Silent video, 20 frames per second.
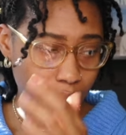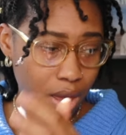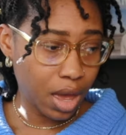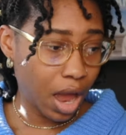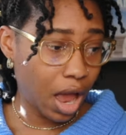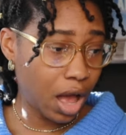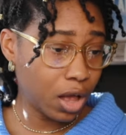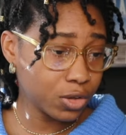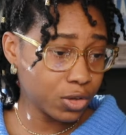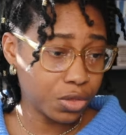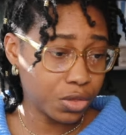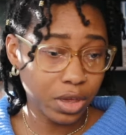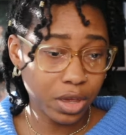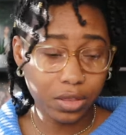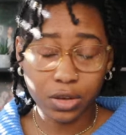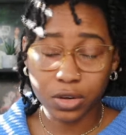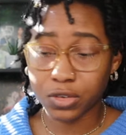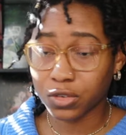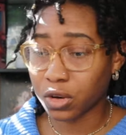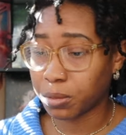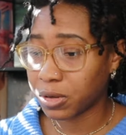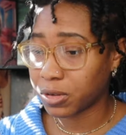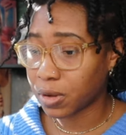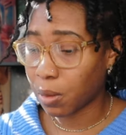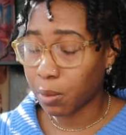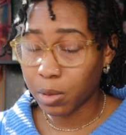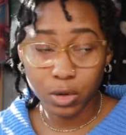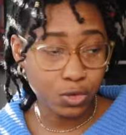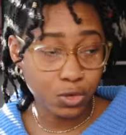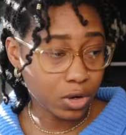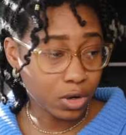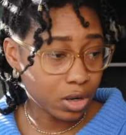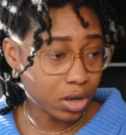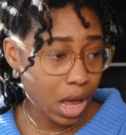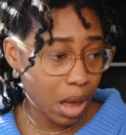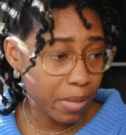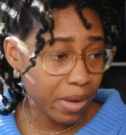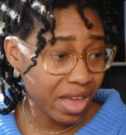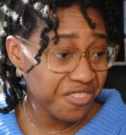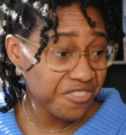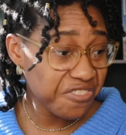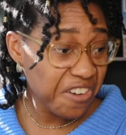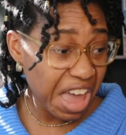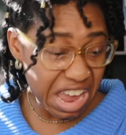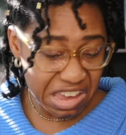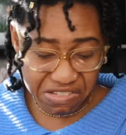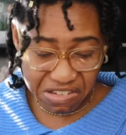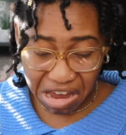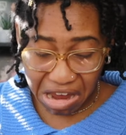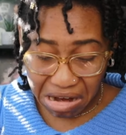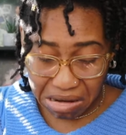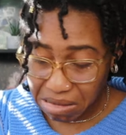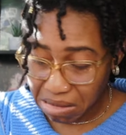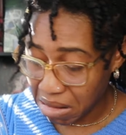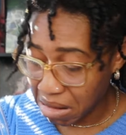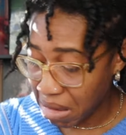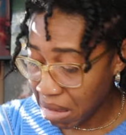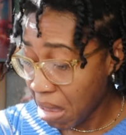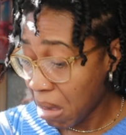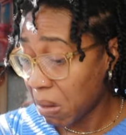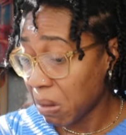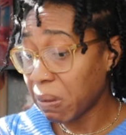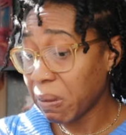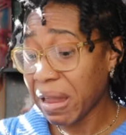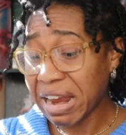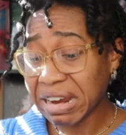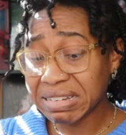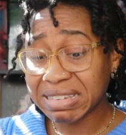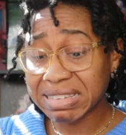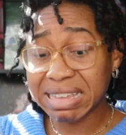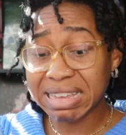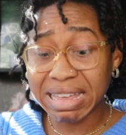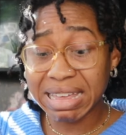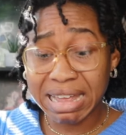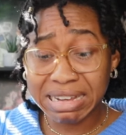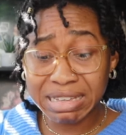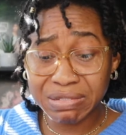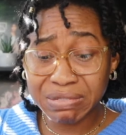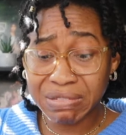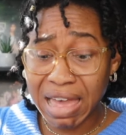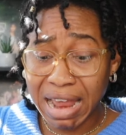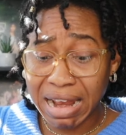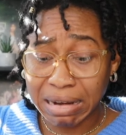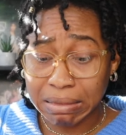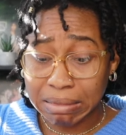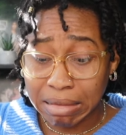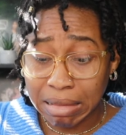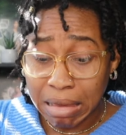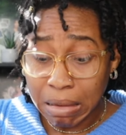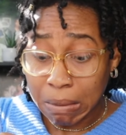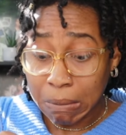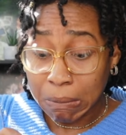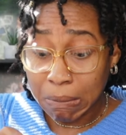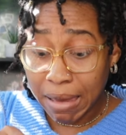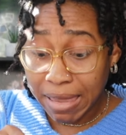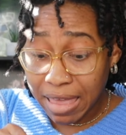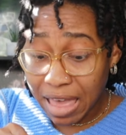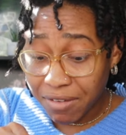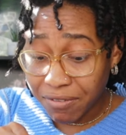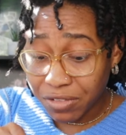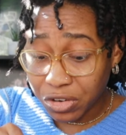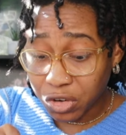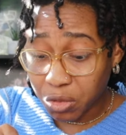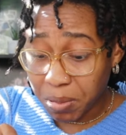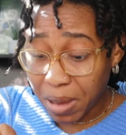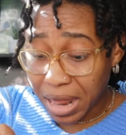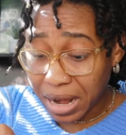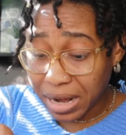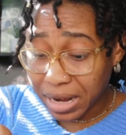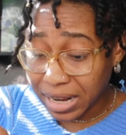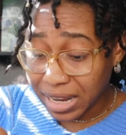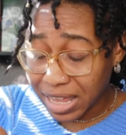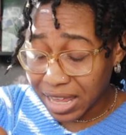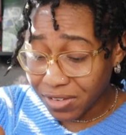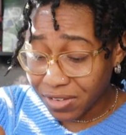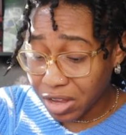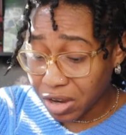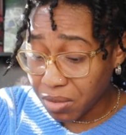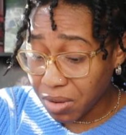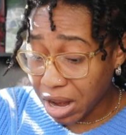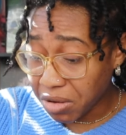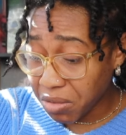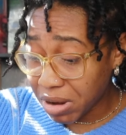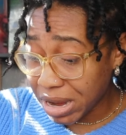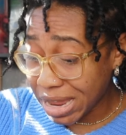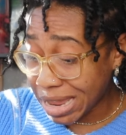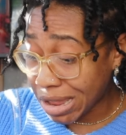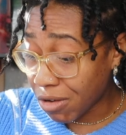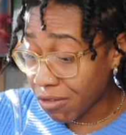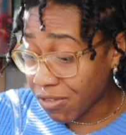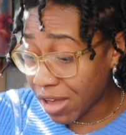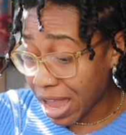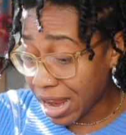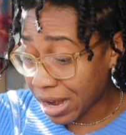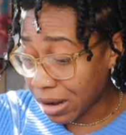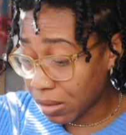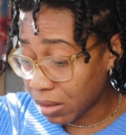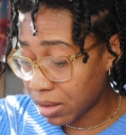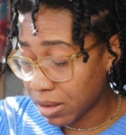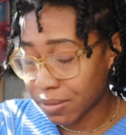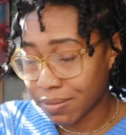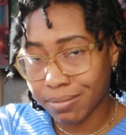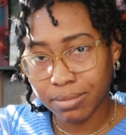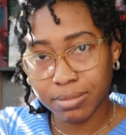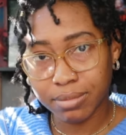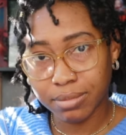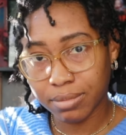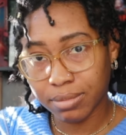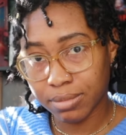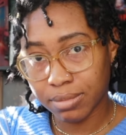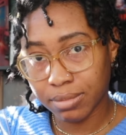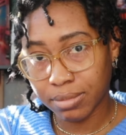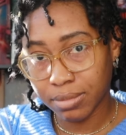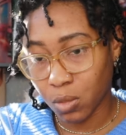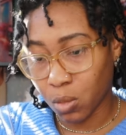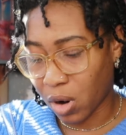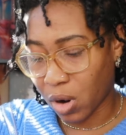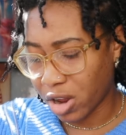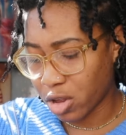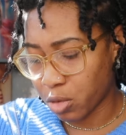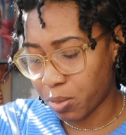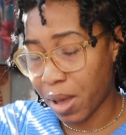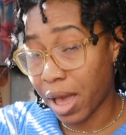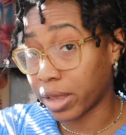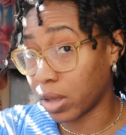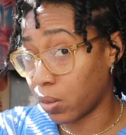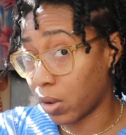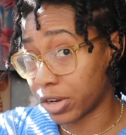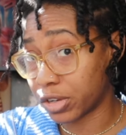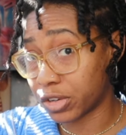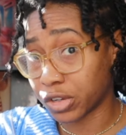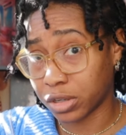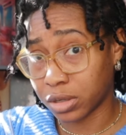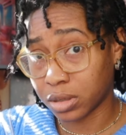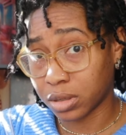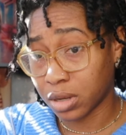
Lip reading: I also think there's gonna be someone who's gonna comment, Favour, where's the Guts vinyl? Why haven't you bought an Olivia Rodrigo vinyl? Why are you pocket watching?